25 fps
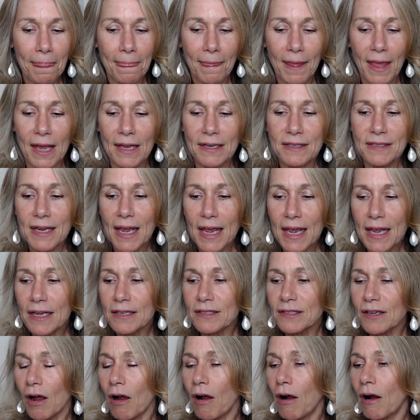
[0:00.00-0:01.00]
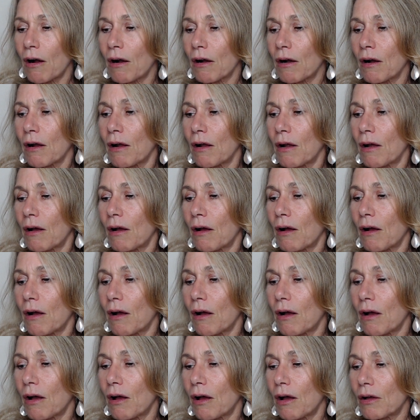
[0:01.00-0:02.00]
It takes
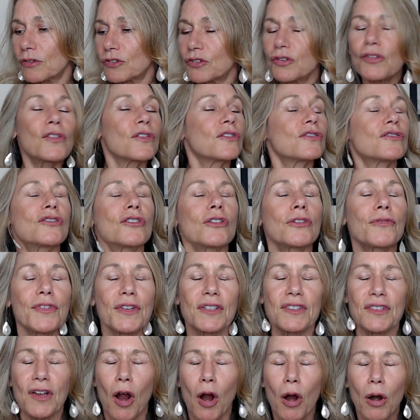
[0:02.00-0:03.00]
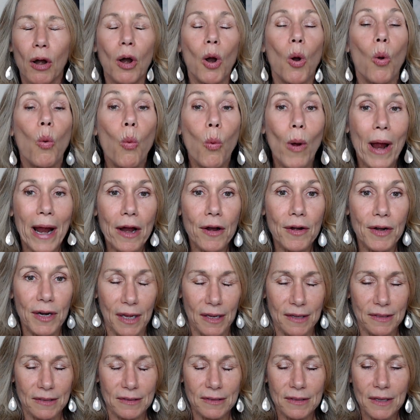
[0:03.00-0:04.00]
to the surface, our
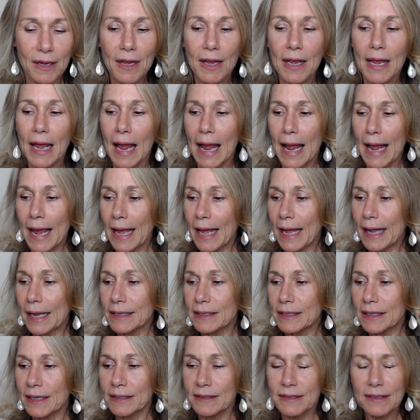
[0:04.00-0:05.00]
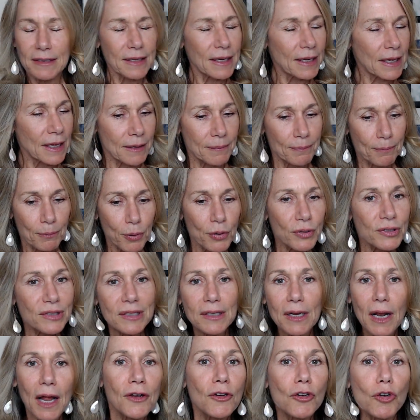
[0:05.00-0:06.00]
awareness, and it puts
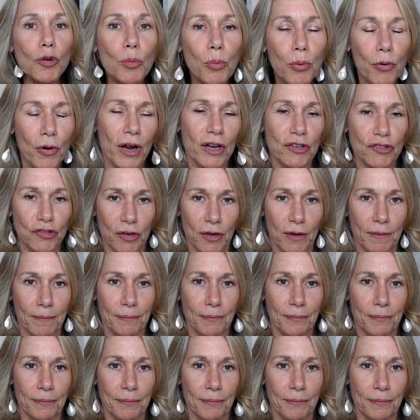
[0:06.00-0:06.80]
it under pressure.